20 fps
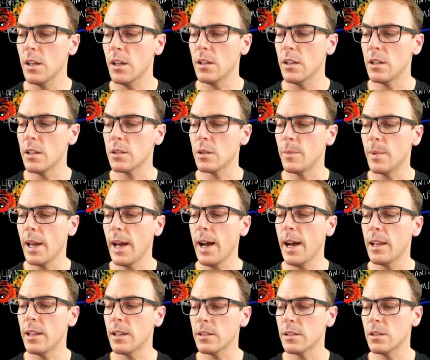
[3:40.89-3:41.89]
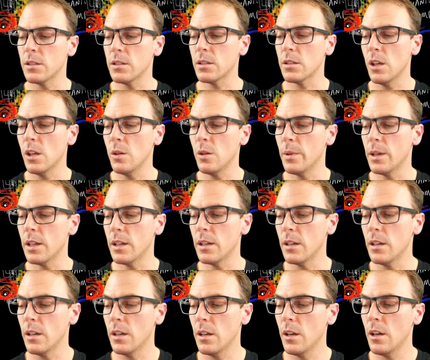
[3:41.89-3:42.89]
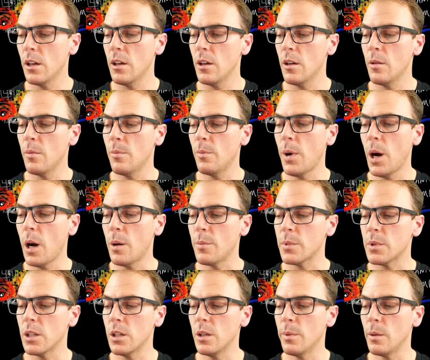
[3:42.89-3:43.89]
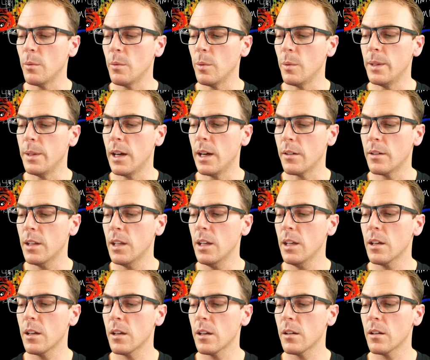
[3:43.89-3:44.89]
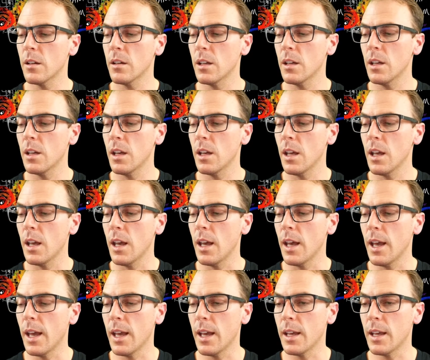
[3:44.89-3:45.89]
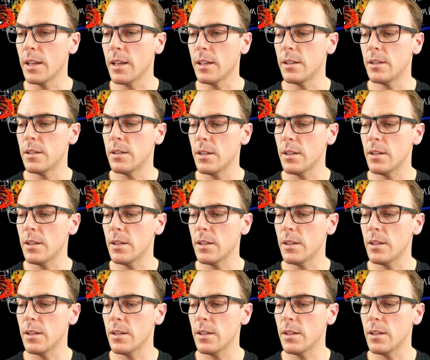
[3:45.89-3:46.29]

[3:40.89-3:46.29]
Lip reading: This will be Alice's qubit, Bob's qubit will be down here, and